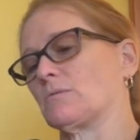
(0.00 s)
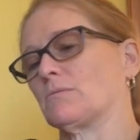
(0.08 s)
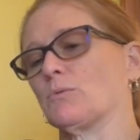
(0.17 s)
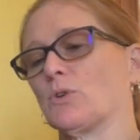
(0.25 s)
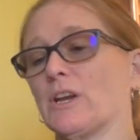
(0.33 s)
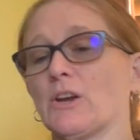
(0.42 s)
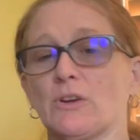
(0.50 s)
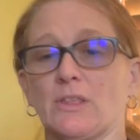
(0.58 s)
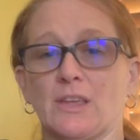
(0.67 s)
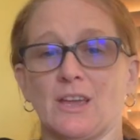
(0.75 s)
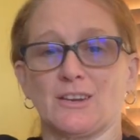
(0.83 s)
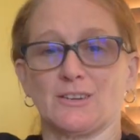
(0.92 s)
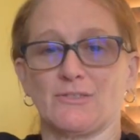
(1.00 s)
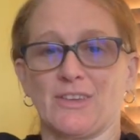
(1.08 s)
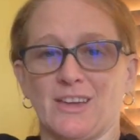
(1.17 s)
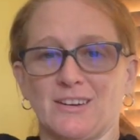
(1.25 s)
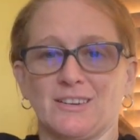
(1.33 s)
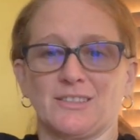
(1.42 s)
We're nearing the end of
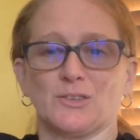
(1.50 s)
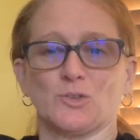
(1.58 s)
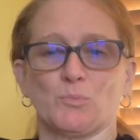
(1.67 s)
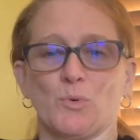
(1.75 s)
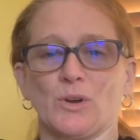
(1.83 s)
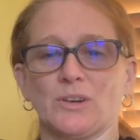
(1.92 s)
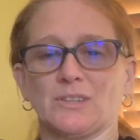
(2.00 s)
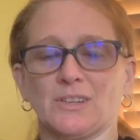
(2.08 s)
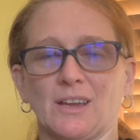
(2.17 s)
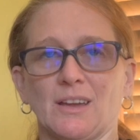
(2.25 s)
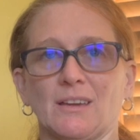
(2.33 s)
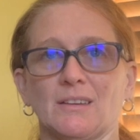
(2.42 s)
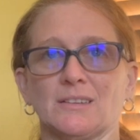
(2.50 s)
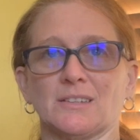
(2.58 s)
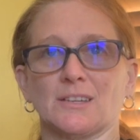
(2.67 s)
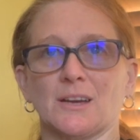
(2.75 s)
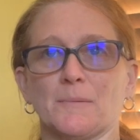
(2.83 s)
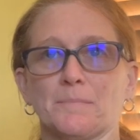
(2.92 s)
that at this point, and
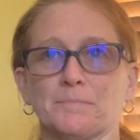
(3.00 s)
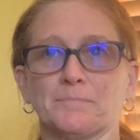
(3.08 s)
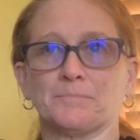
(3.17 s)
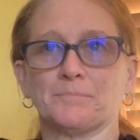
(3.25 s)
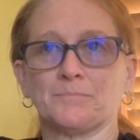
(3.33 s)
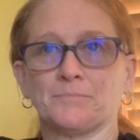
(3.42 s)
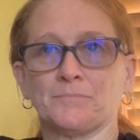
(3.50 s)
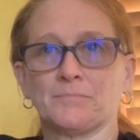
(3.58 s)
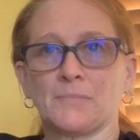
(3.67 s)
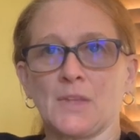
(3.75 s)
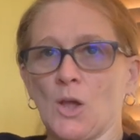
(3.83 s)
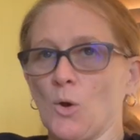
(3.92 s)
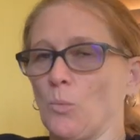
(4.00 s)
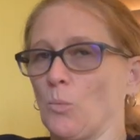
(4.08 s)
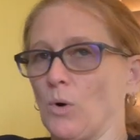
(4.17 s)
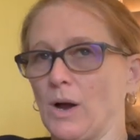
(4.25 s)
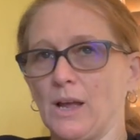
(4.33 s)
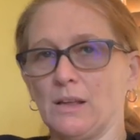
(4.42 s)

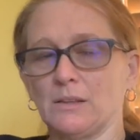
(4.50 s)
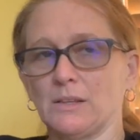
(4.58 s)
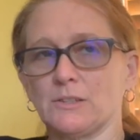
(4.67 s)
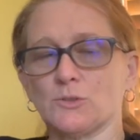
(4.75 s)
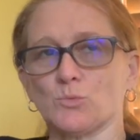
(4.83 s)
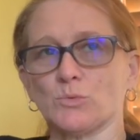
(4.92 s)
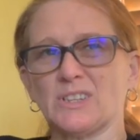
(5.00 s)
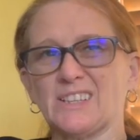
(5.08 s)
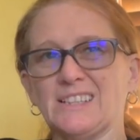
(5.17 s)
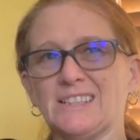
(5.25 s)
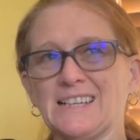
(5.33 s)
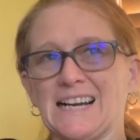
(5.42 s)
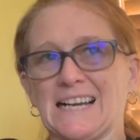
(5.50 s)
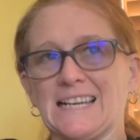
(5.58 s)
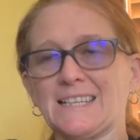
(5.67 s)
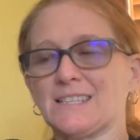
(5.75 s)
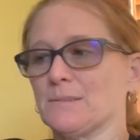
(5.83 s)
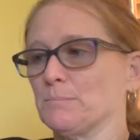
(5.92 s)
while it's really
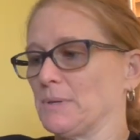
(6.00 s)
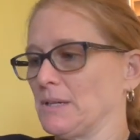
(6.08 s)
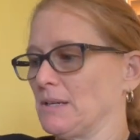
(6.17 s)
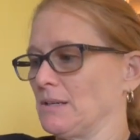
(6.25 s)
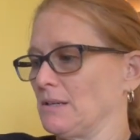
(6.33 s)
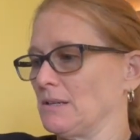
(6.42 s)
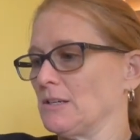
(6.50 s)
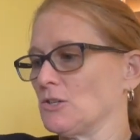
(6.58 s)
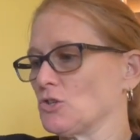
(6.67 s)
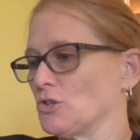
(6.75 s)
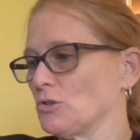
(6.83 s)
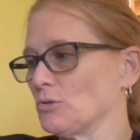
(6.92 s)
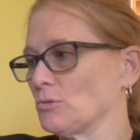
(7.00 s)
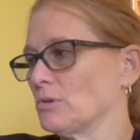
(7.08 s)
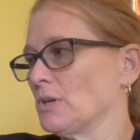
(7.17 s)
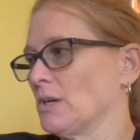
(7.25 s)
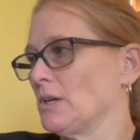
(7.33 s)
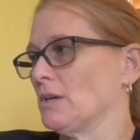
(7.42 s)
not been an issue,
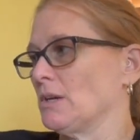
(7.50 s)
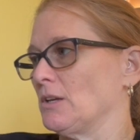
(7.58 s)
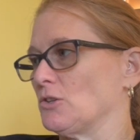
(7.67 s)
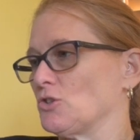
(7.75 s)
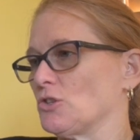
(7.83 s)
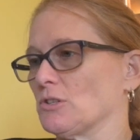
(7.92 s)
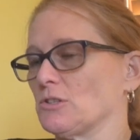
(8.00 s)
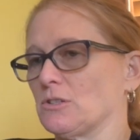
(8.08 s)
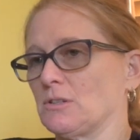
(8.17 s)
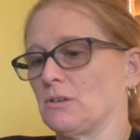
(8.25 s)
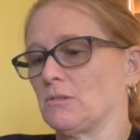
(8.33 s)
it's just